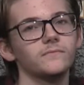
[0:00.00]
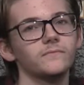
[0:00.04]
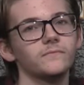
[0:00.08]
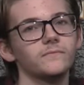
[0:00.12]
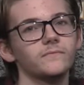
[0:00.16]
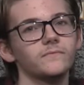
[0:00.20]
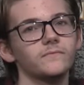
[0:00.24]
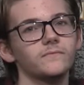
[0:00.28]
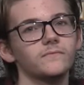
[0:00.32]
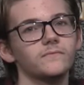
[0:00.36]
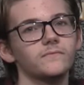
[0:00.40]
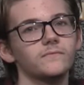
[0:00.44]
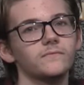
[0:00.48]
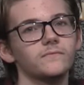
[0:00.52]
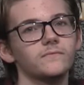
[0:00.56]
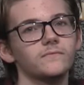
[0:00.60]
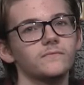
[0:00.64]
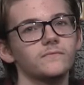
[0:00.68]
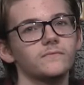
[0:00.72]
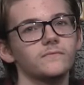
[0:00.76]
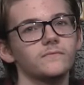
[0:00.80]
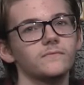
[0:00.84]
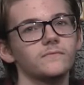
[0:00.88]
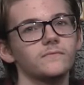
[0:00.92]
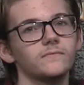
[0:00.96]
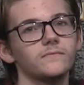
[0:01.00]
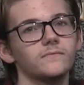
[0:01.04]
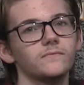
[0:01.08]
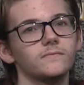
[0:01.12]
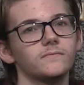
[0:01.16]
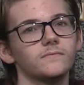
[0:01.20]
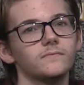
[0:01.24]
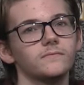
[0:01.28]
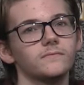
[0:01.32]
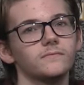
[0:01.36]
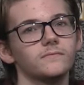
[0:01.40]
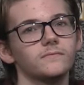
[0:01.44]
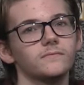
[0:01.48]

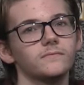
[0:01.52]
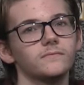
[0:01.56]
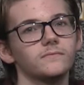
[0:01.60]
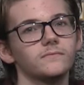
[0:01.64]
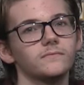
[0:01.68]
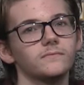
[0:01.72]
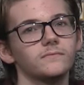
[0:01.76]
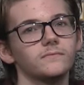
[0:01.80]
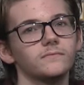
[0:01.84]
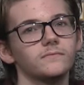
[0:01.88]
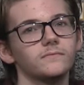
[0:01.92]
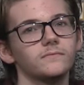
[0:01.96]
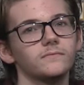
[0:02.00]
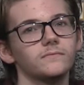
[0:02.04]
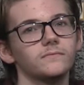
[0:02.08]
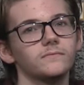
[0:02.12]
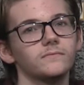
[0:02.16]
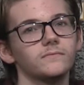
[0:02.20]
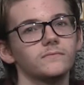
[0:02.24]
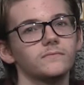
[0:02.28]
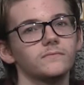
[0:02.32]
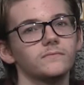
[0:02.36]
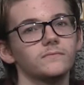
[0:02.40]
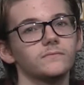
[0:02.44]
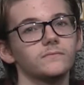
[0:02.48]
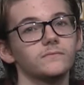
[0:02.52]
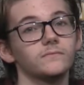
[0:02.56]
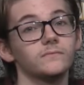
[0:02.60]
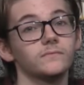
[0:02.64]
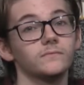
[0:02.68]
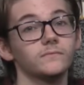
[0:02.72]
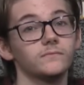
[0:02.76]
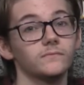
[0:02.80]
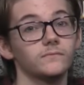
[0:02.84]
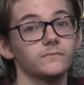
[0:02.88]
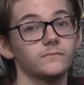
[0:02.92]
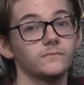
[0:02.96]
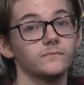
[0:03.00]

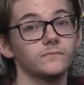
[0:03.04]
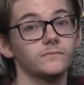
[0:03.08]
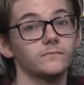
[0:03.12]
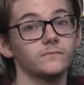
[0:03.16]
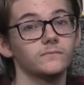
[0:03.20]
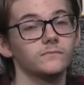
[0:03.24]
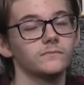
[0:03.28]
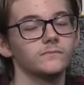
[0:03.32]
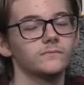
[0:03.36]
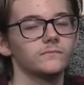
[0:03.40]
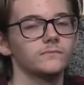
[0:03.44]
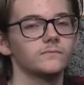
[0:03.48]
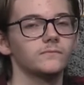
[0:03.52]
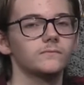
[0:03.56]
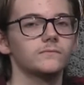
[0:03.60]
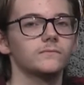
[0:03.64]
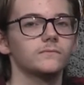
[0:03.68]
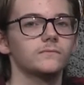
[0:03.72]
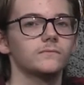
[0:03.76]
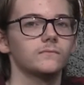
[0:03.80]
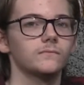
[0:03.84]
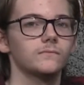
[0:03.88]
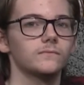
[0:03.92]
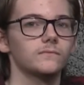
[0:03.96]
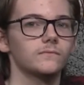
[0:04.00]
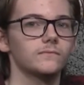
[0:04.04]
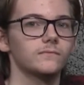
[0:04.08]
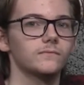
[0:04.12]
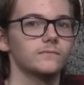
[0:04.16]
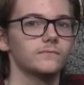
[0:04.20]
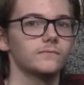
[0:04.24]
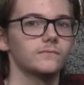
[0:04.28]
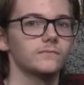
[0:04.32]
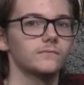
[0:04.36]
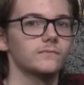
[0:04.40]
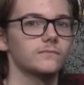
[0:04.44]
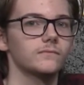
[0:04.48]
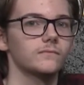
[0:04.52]

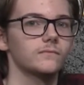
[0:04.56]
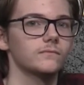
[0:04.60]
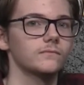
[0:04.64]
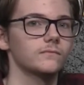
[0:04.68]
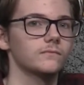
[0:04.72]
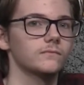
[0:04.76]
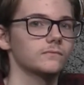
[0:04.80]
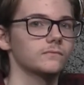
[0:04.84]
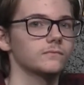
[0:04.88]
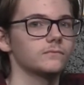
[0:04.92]
No words are spoken by the person on screen.